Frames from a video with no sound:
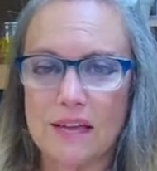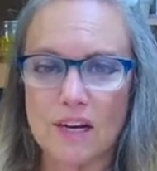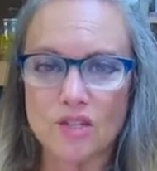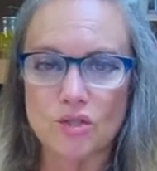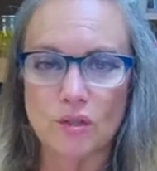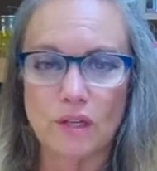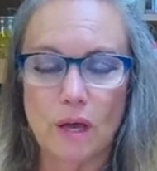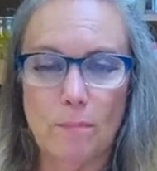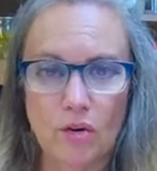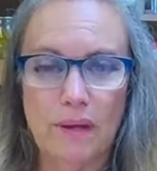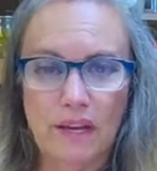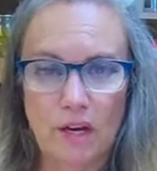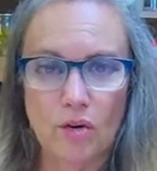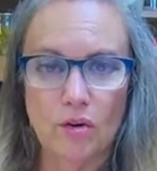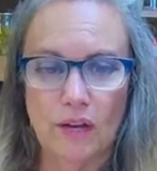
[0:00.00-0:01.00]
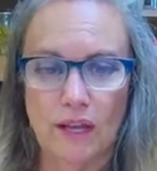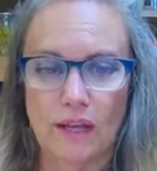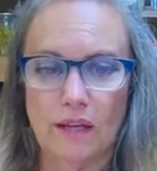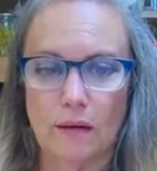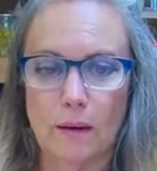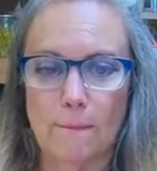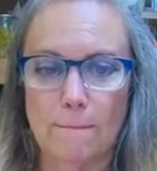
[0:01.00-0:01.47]
actually appeared
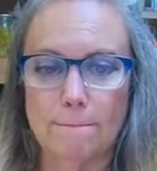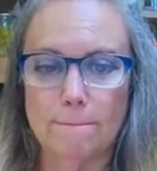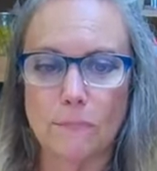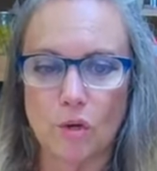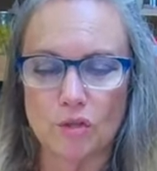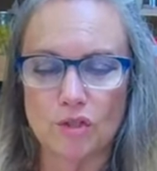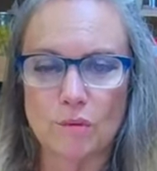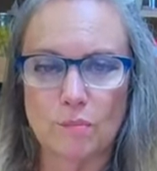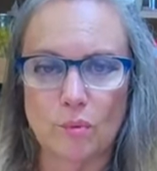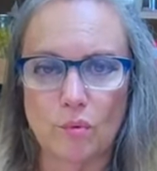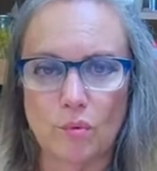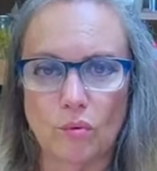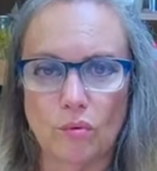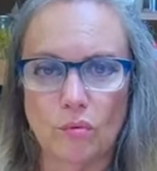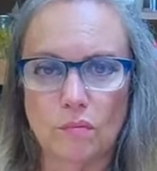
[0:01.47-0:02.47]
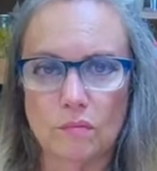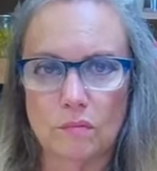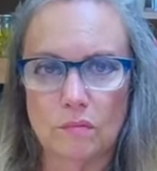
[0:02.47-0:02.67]
in multiple